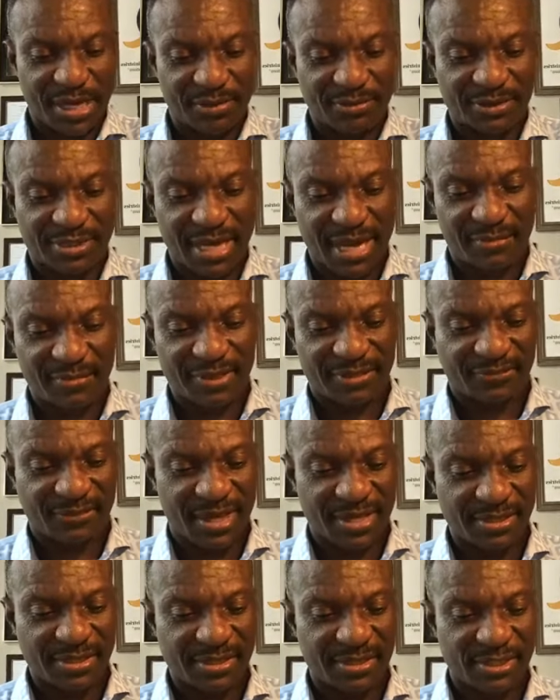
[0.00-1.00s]
Our time is
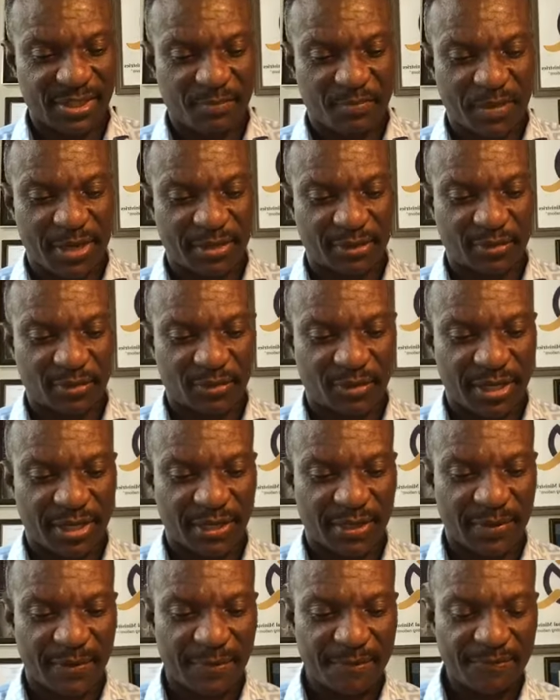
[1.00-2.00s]
fast spent
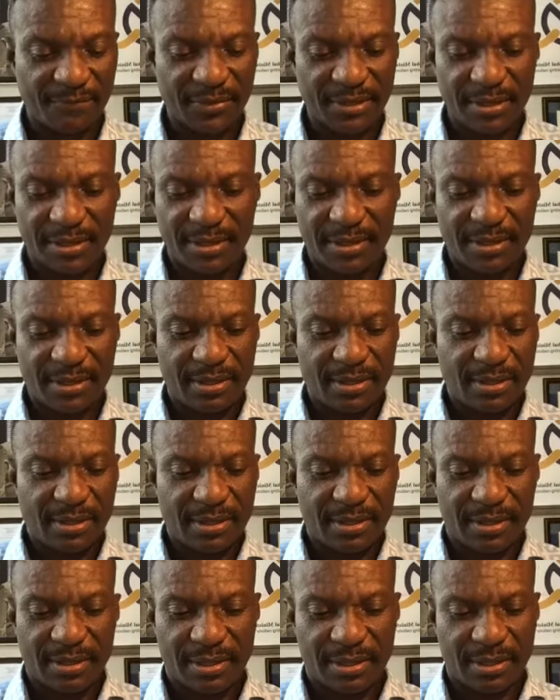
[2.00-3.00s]
already.
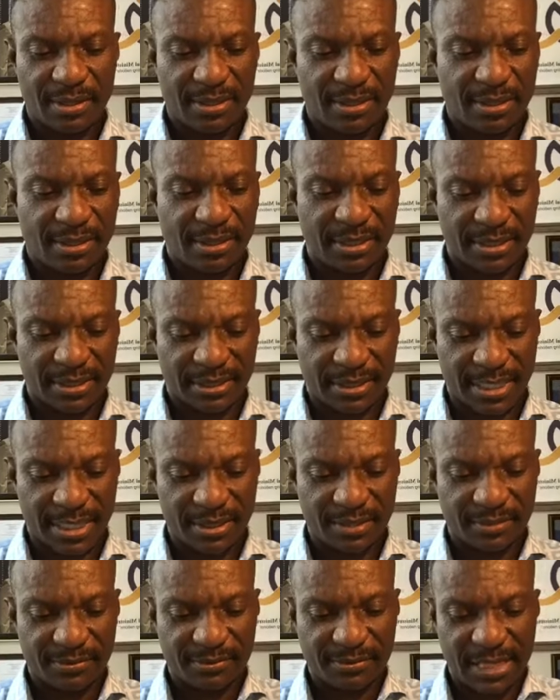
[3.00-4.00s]
I tell
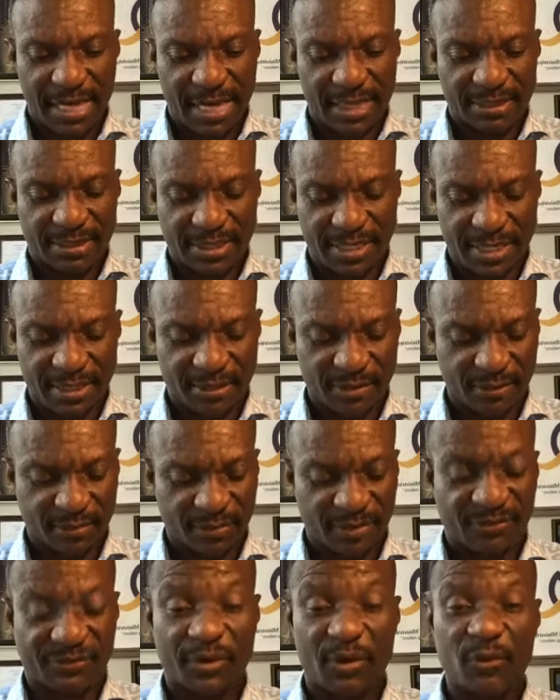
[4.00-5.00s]
you.
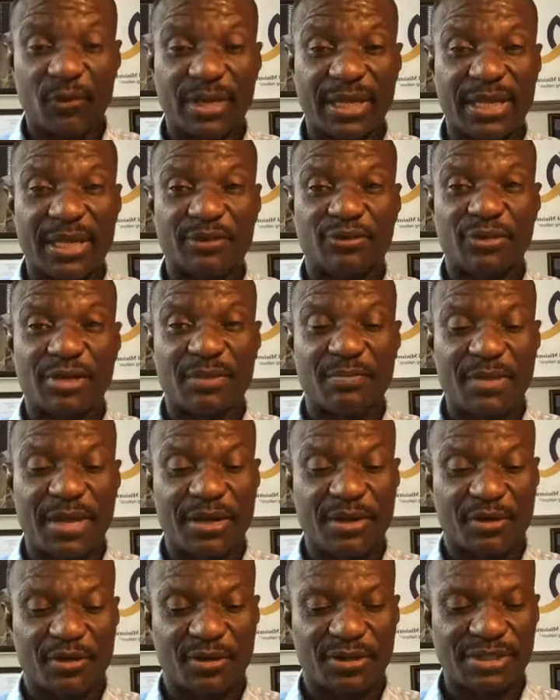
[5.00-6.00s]
Before we get to the
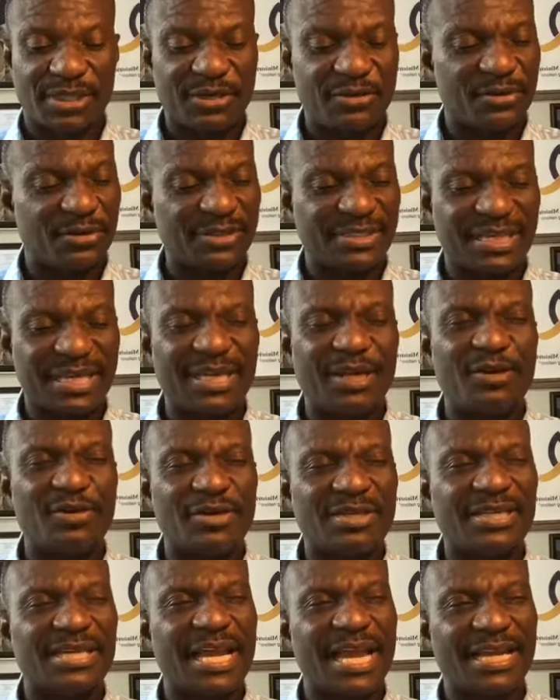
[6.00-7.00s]
main course, you know, see, it
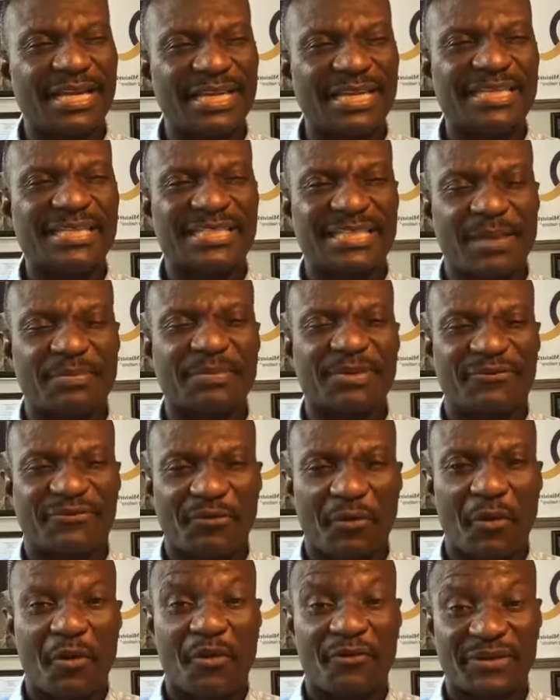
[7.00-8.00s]
looks like this chapter
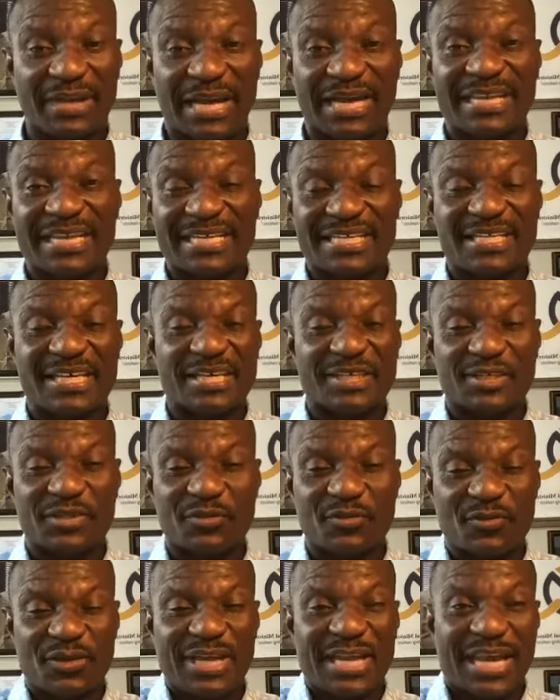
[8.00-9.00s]
4 of
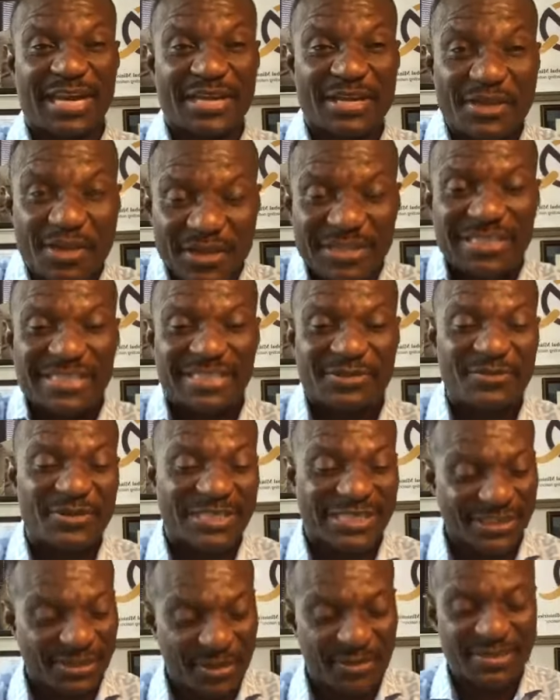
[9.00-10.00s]
Galatians, we don't
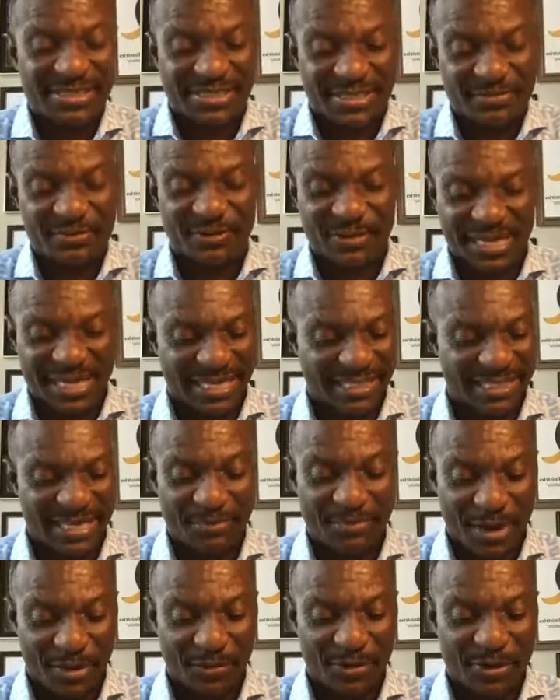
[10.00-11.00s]
seem to get there,
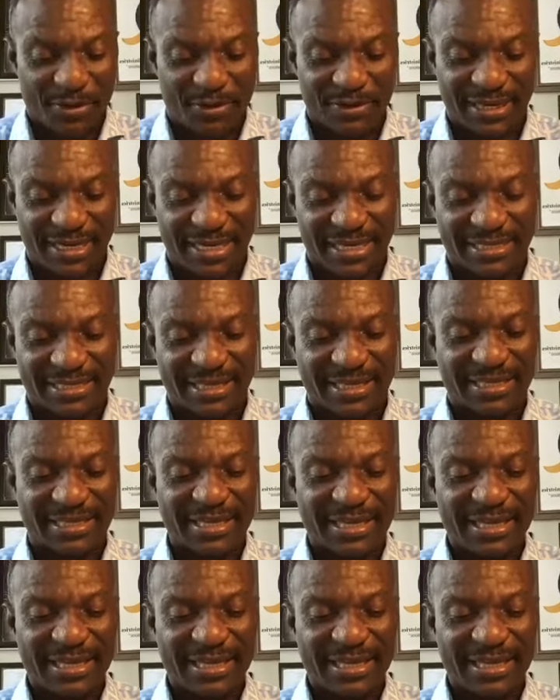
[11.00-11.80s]
but we're going to get there.